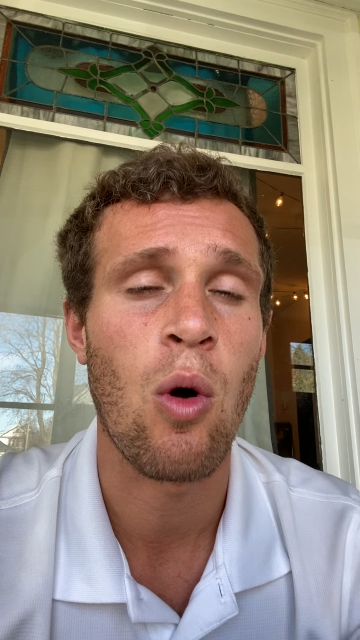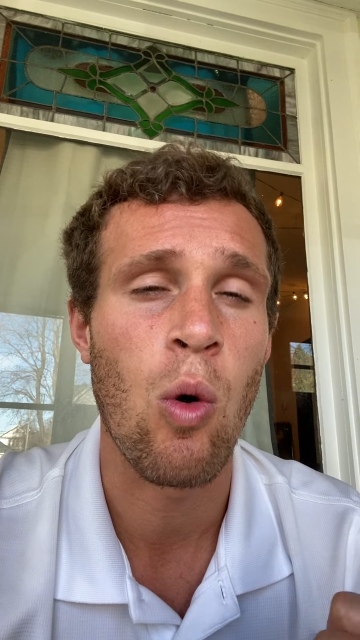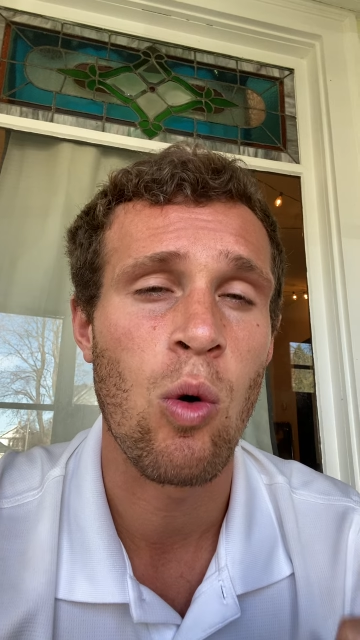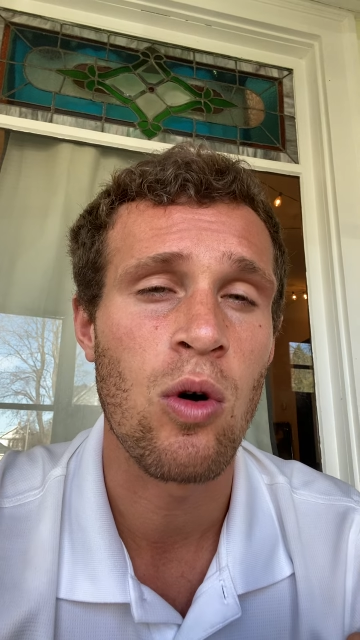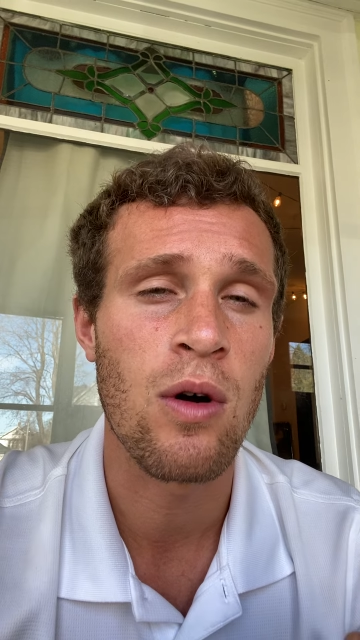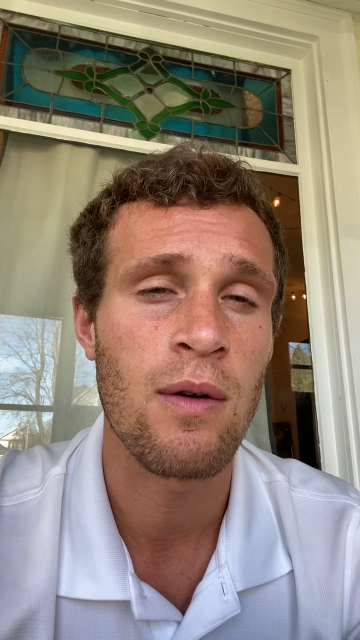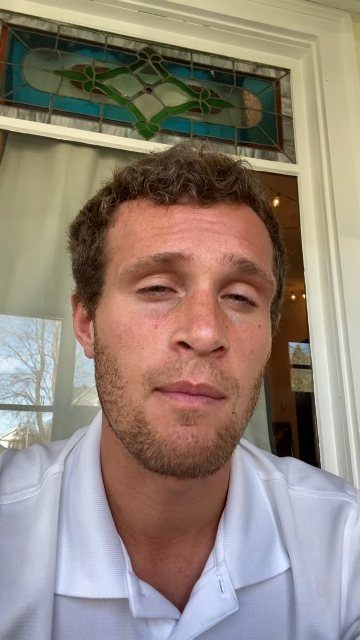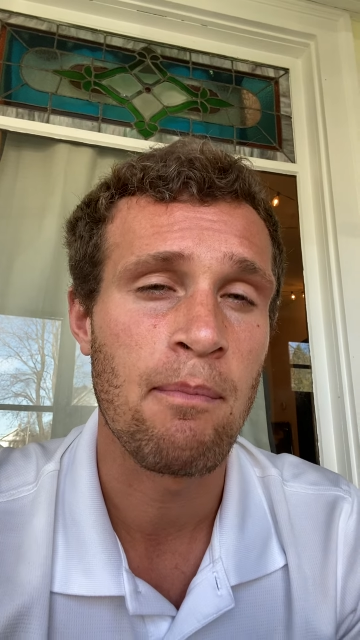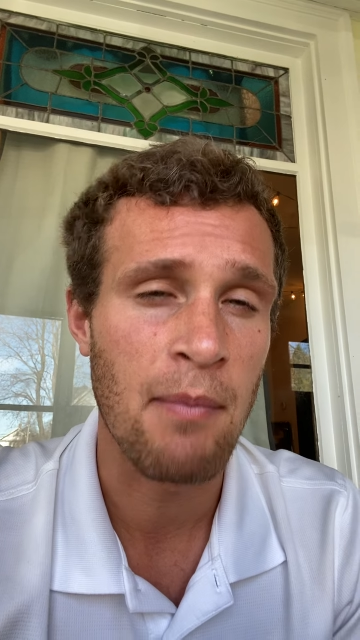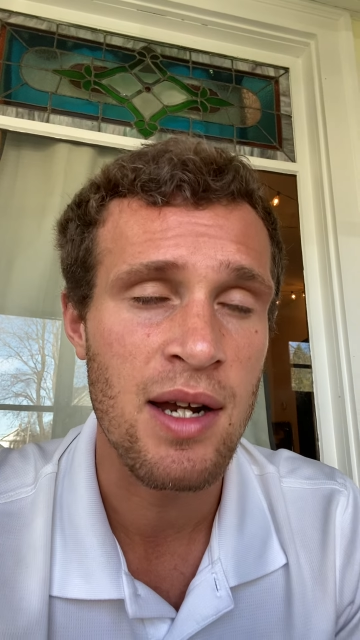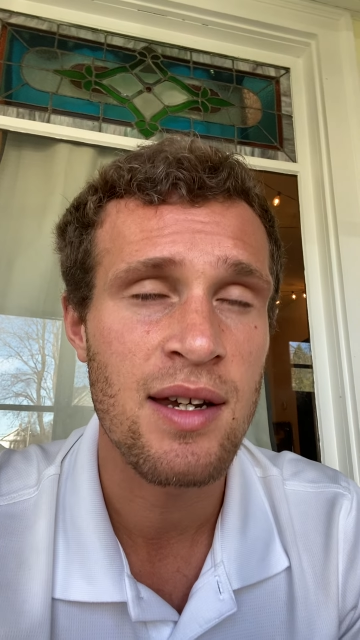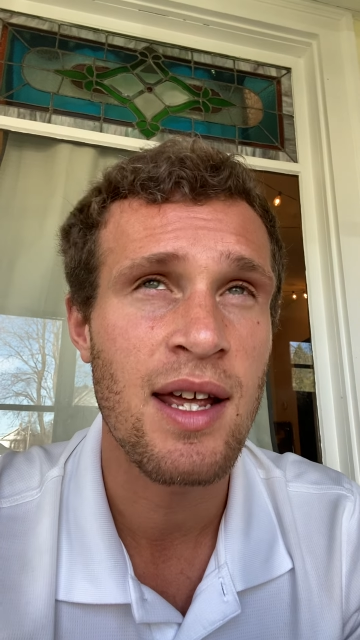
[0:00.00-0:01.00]
or
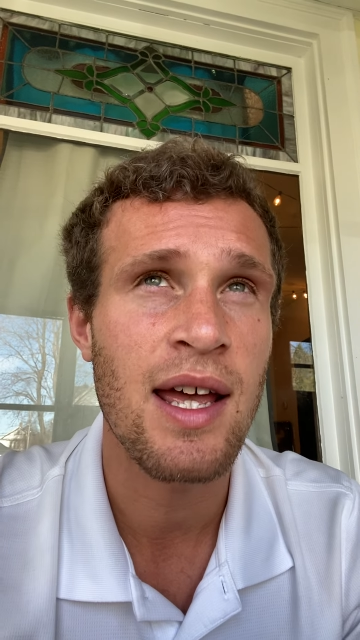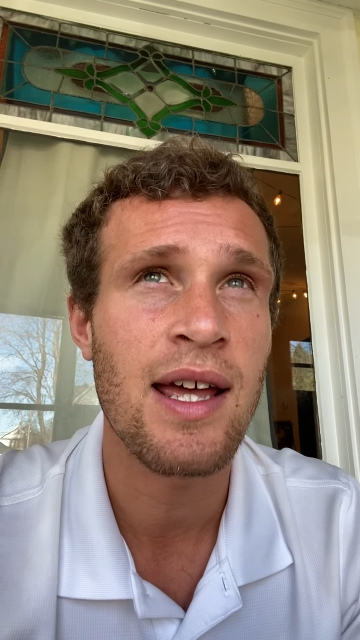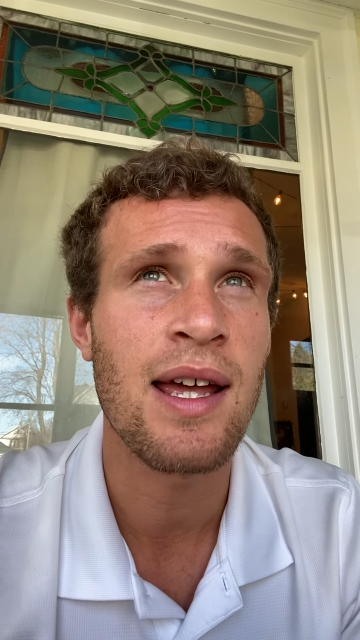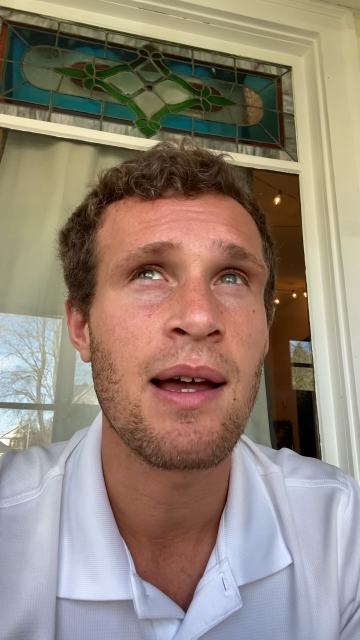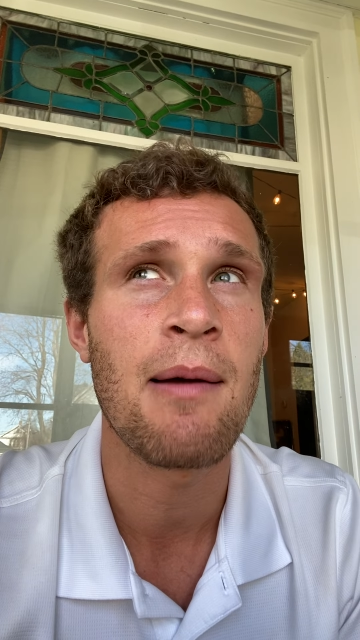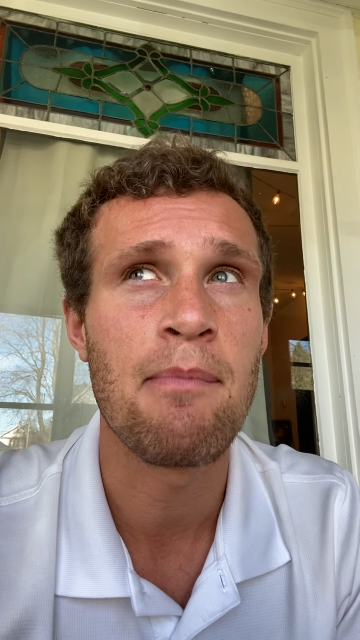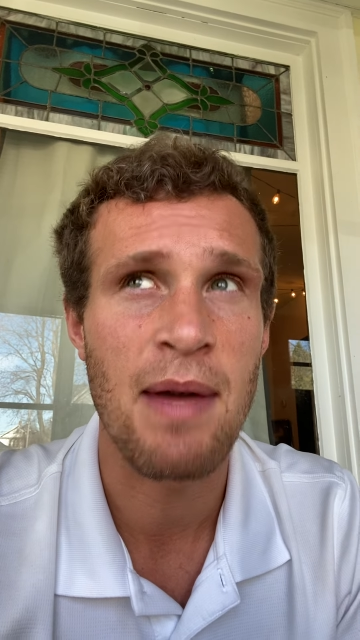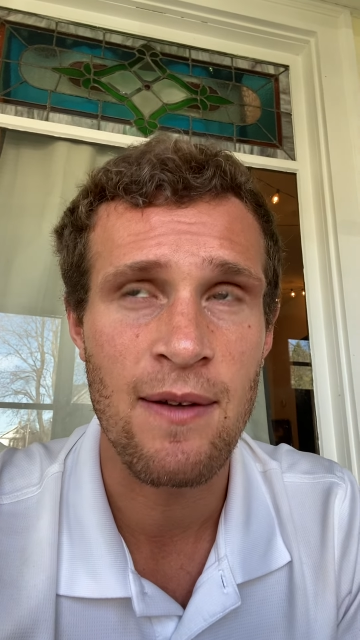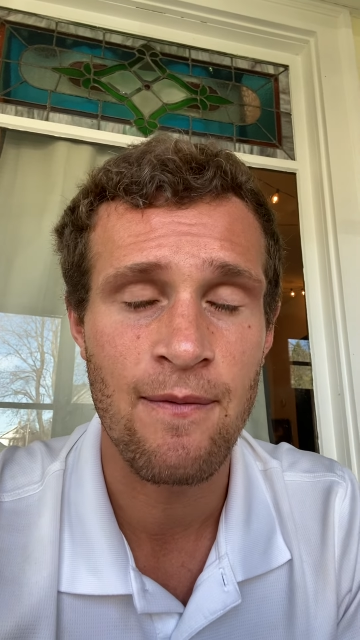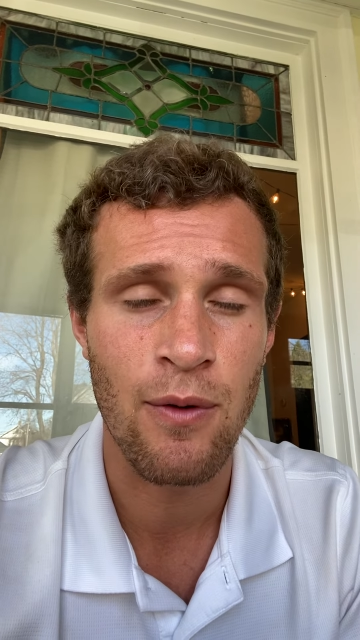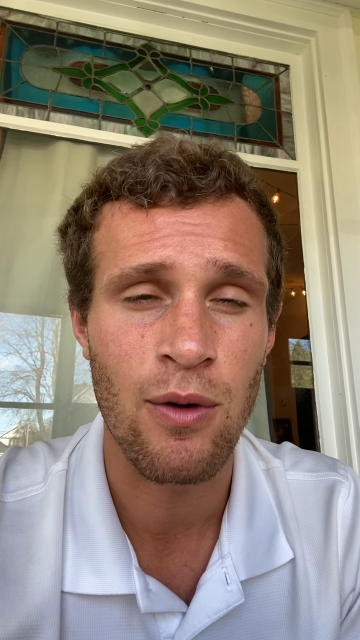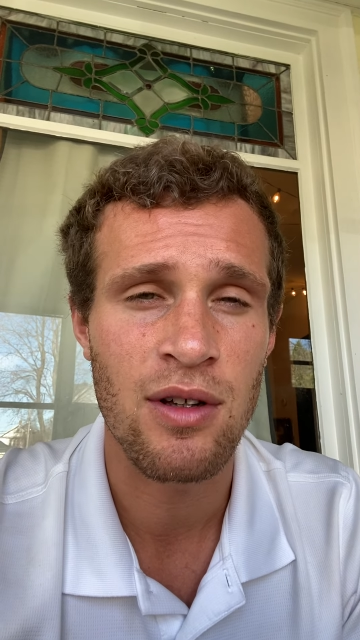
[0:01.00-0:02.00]
Monday, May
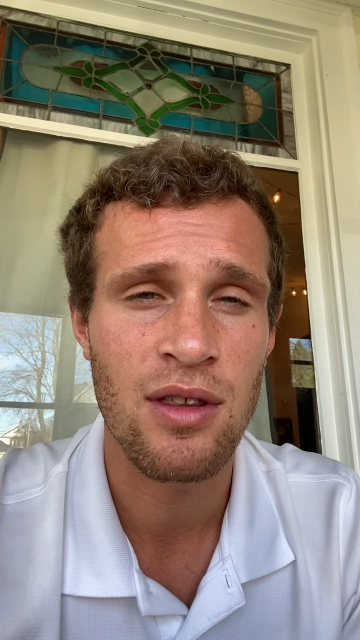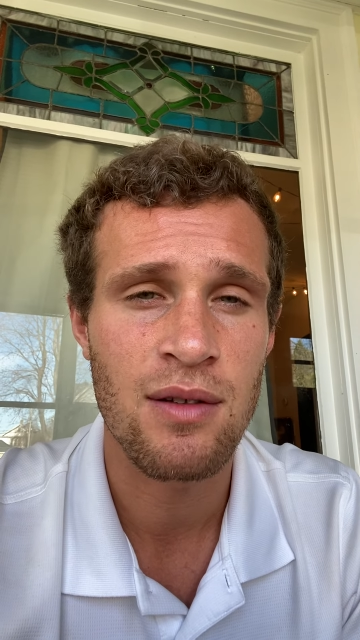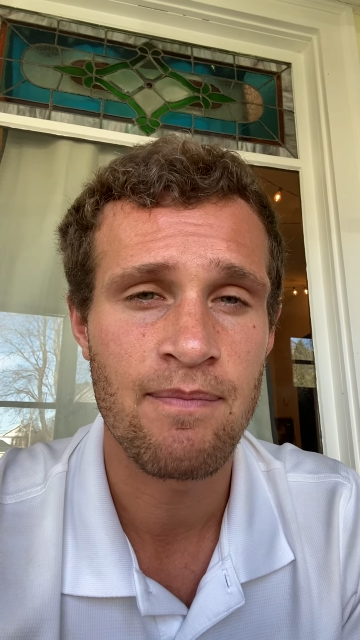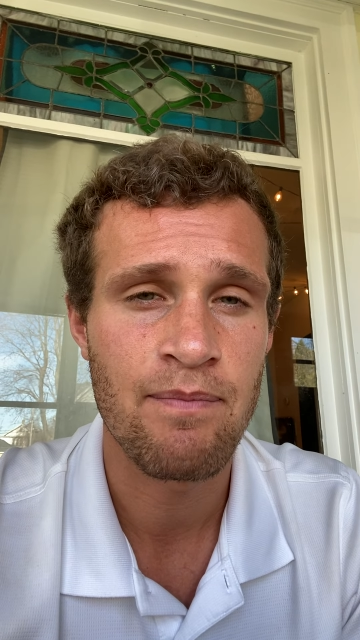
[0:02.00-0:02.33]
4th.